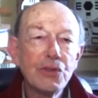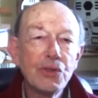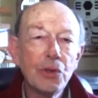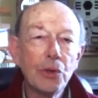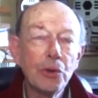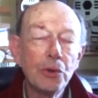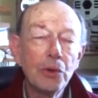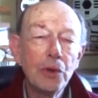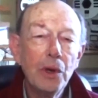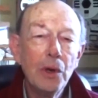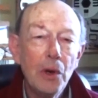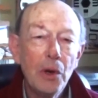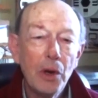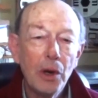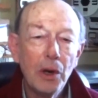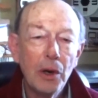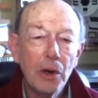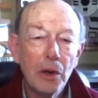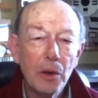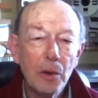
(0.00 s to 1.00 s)
So
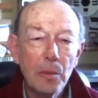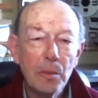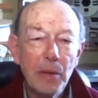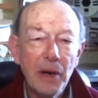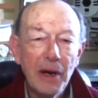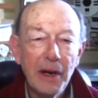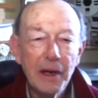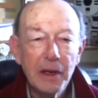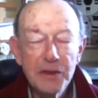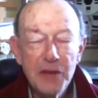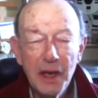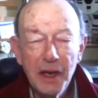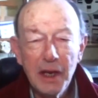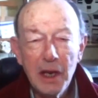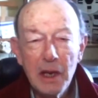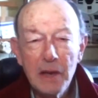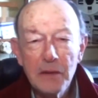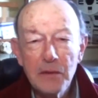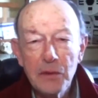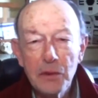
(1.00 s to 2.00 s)
by
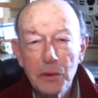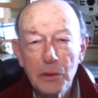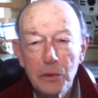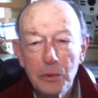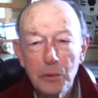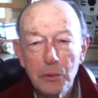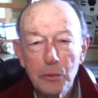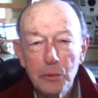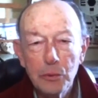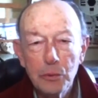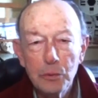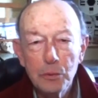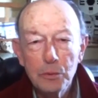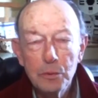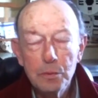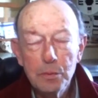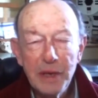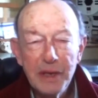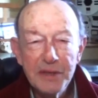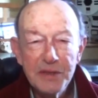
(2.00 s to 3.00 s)
taking the
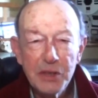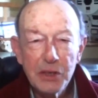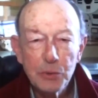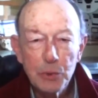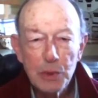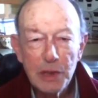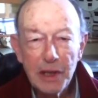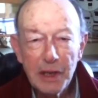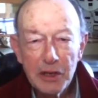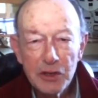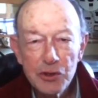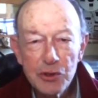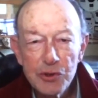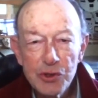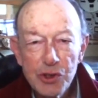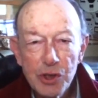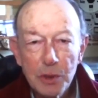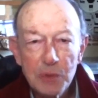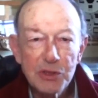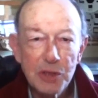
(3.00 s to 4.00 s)
basic
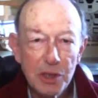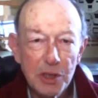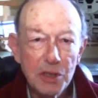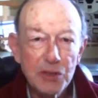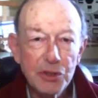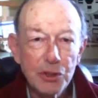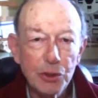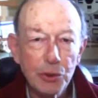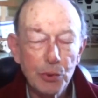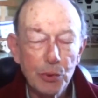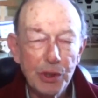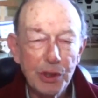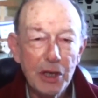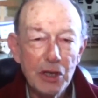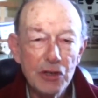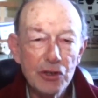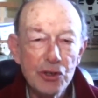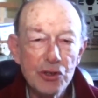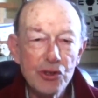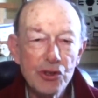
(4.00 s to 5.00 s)
relationships,
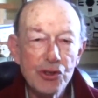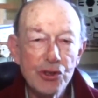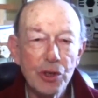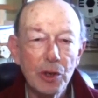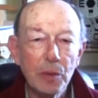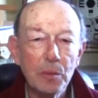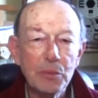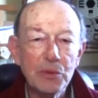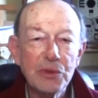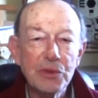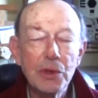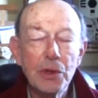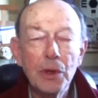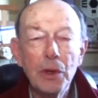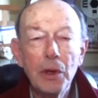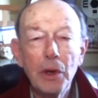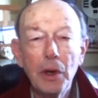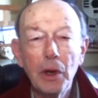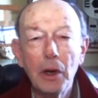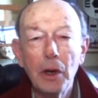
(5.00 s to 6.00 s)
statistical
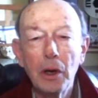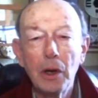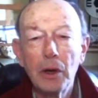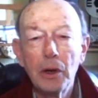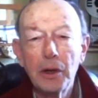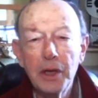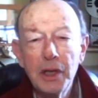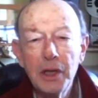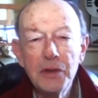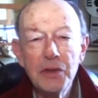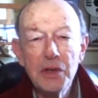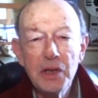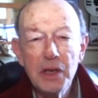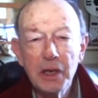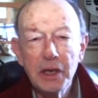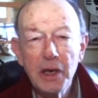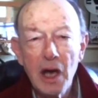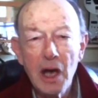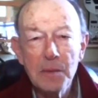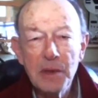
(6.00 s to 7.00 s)
relationships
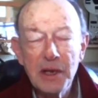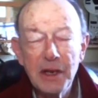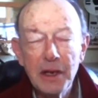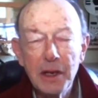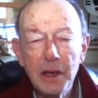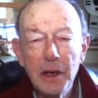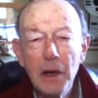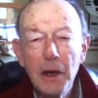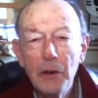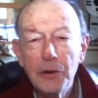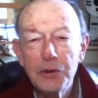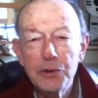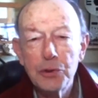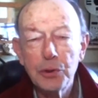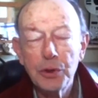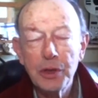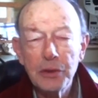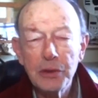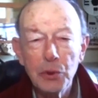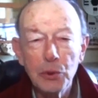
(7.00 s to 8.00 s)
in the economy
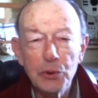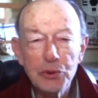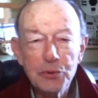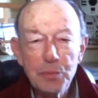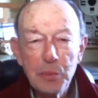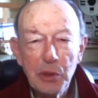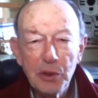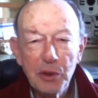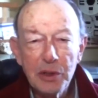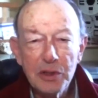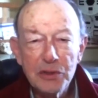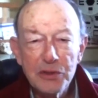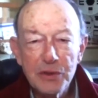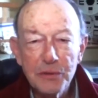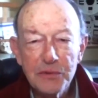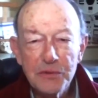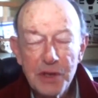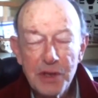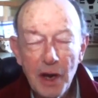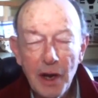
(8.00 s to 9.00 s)
during those
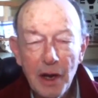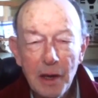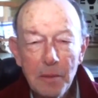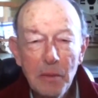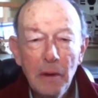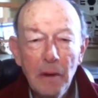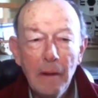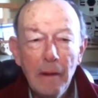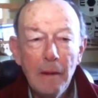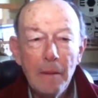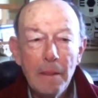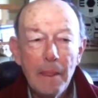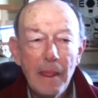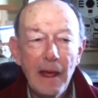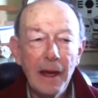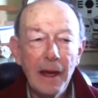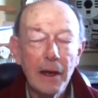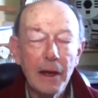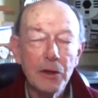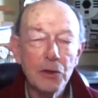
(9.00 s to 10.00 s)
periods of time
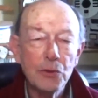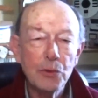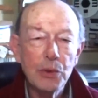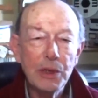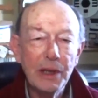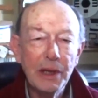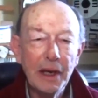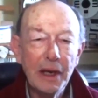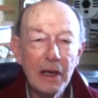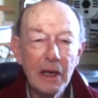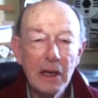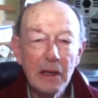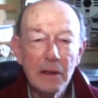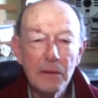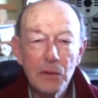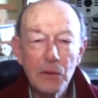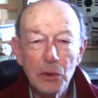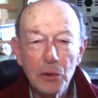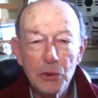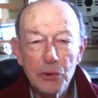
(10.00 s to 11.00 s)
and
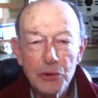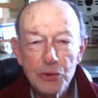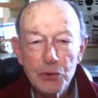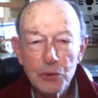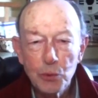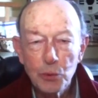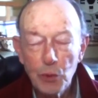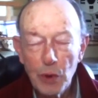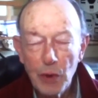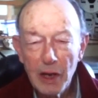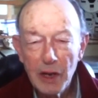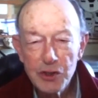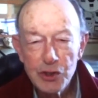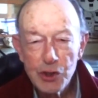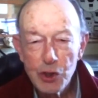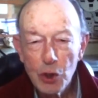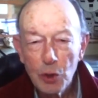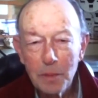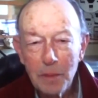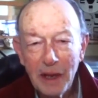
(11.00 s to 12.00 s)
relating those
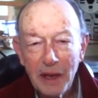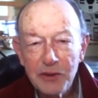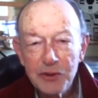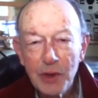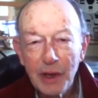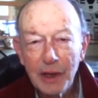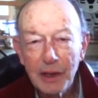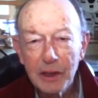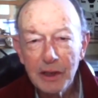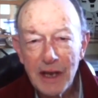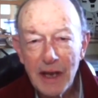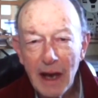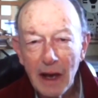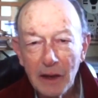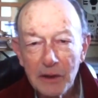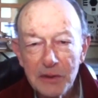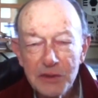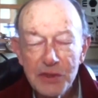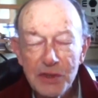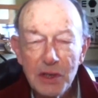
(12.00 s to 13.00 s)
ratiometric
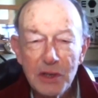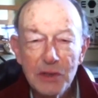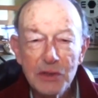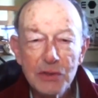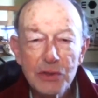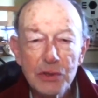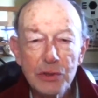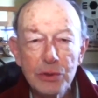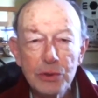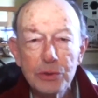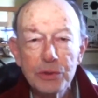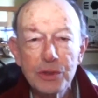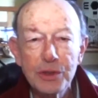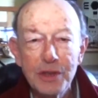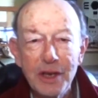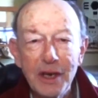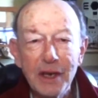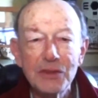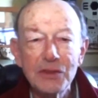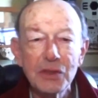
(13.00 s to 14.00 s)
analyses to
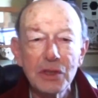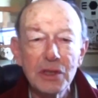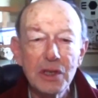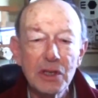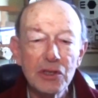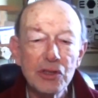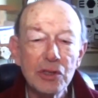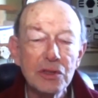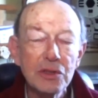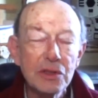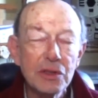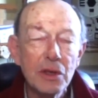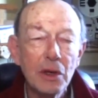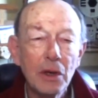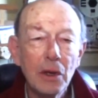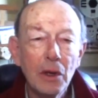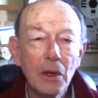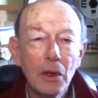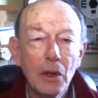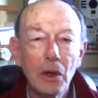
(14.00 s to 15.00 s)
today's
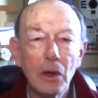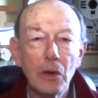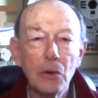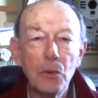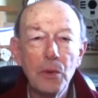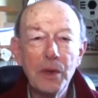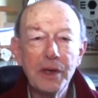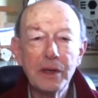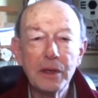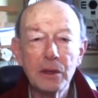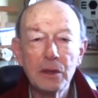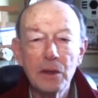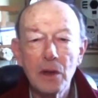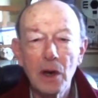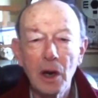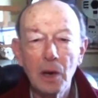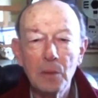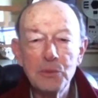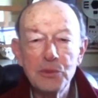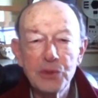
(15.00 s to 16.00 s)
conditions, we
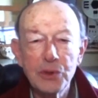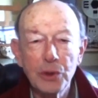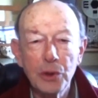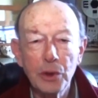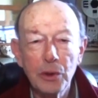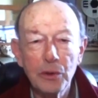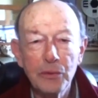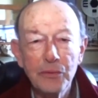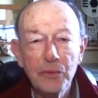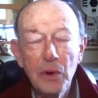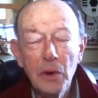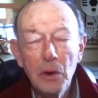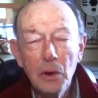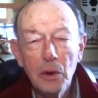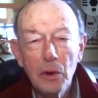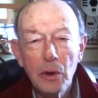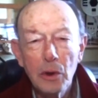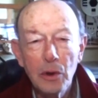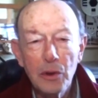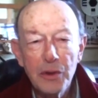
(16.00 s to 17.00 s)
can observe
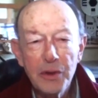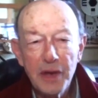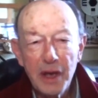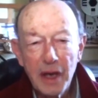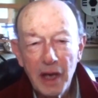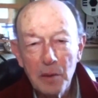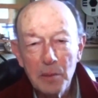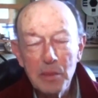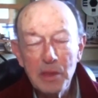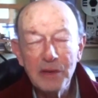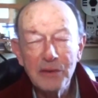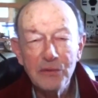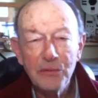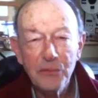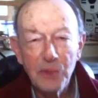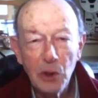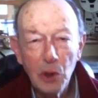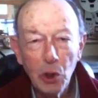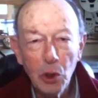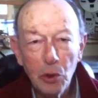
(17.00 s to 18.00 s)
the ebb
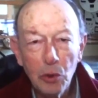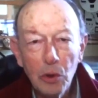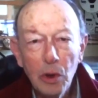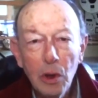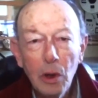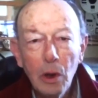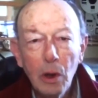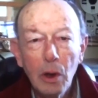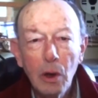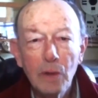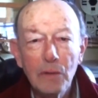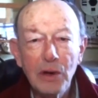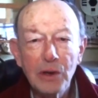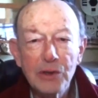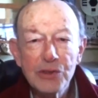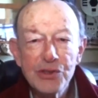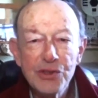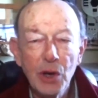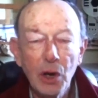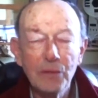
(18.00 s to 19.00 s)
and flow
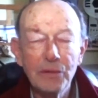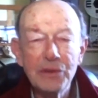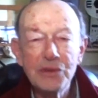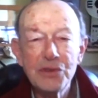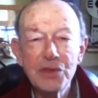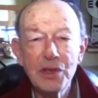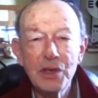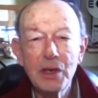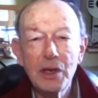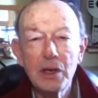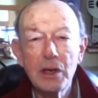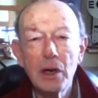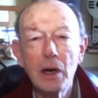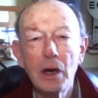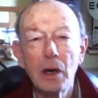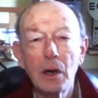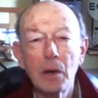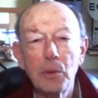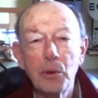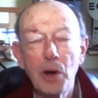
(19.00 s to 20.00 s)
of our
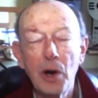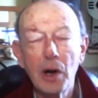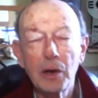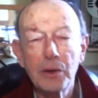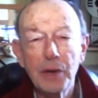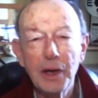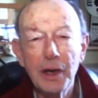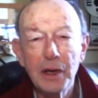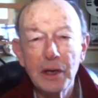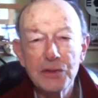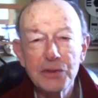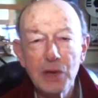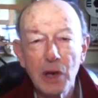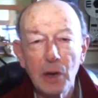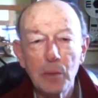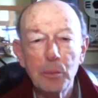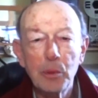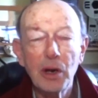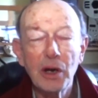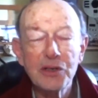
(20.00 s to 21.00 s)
solvency, our
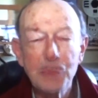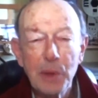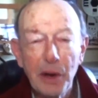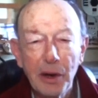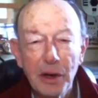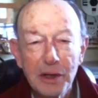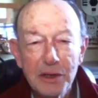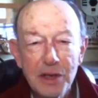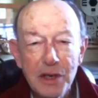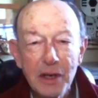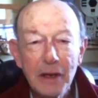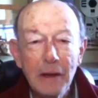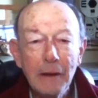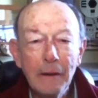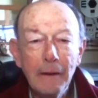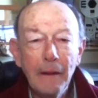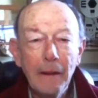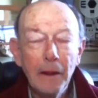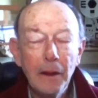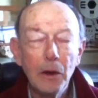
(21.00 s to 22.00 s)
progress, our
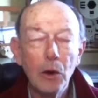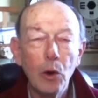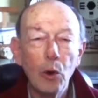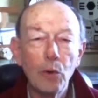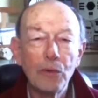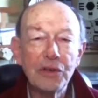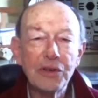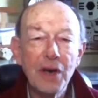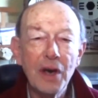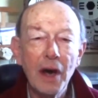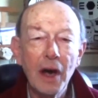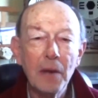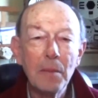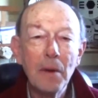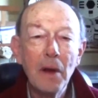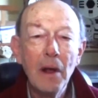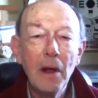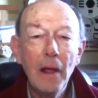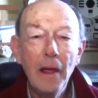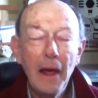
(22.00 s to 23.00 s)
prosperity over
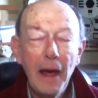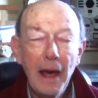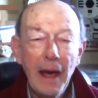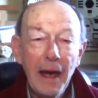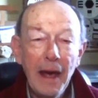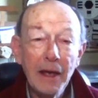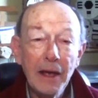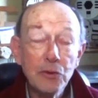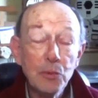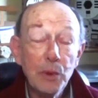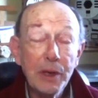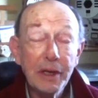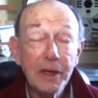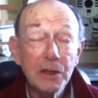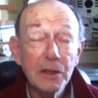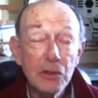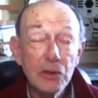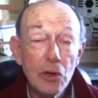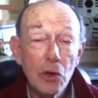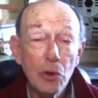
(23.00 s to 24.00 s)
time,
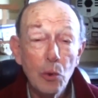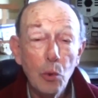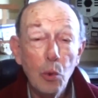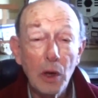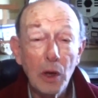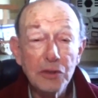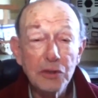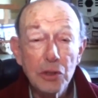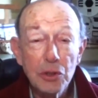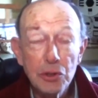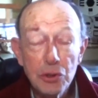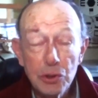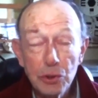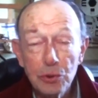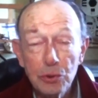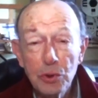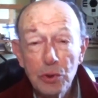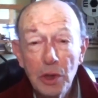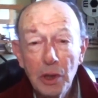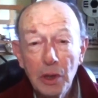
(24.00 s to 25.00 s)
and we can know
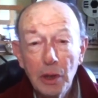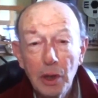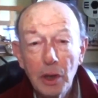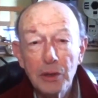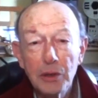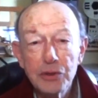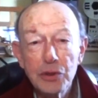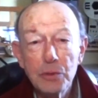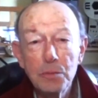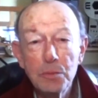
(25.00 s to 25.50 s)
what to do